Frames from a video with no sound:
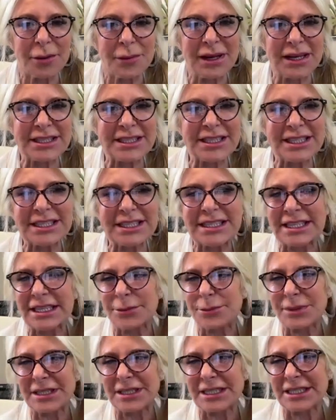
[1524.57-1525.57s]
I mean,
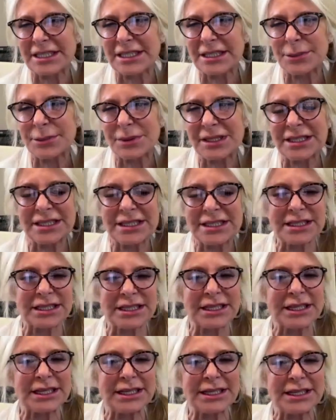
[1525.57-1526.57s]
16 participants
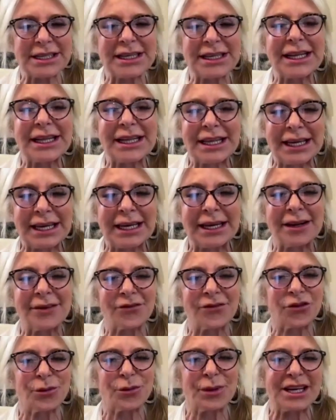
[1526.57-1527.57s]
to glean
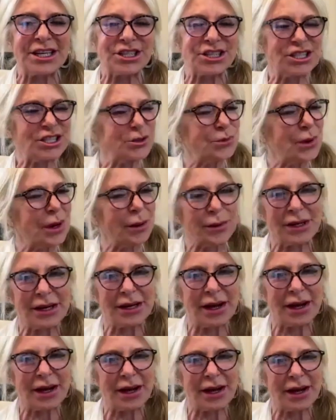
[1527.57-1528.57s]
information is probably
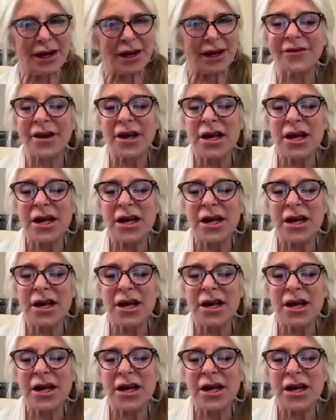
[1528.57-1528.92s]
not enough.